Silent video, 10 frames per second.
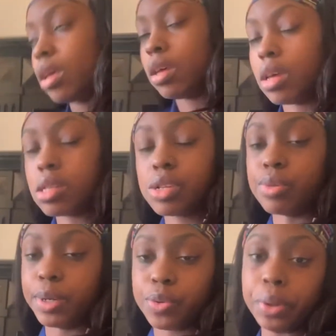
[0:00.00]
it's
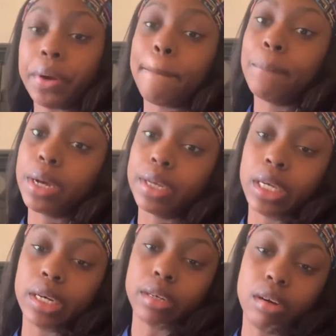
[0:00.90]
so much work, but
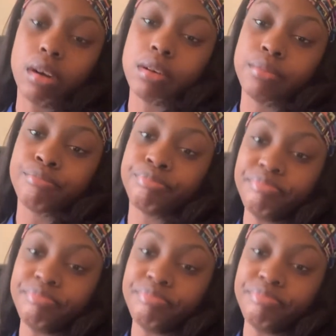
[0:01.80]
yeah, my